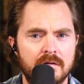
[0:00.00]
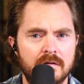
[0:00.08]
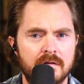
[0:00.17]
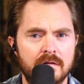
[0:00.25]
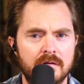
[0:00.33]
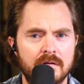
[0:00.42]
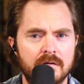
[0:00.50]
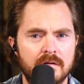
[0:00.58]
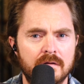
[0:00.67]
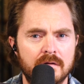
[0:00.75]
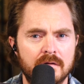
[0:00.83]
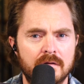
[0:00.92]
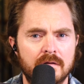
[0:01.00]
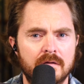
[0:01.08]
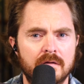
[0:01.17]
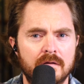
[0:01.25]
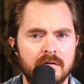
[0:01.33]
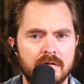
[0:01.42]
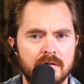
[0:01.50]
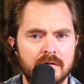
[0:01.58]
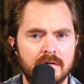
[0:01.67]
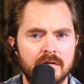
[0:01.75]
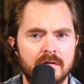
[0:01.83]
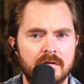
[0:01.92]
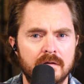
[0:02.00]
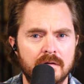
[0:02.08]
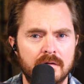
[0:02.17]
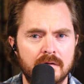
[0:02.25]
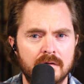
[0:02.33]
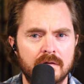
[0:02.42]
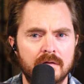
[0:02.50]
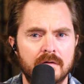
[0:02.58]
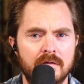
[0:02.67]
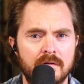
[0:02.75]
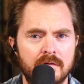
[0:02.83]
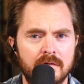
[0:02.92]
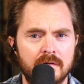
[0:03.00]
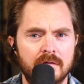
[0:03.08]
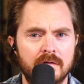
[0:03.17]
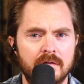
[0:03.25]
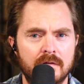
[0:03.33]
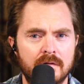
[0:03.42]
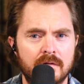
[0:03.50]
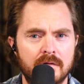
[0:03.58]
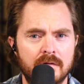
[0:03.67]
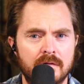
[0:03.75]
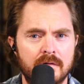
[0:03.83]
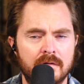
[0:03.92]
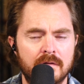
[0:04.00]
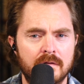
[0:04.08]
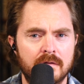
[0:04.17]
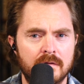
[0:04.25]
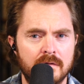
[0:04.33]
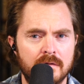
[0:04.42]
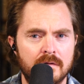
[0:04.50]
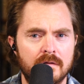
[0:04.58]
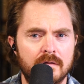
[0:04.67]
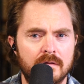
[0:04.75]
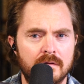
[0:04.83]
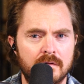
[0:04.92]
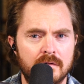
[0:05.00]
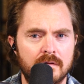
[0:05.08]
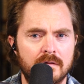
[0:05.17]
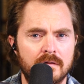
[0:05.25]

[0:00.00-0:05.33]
(silent)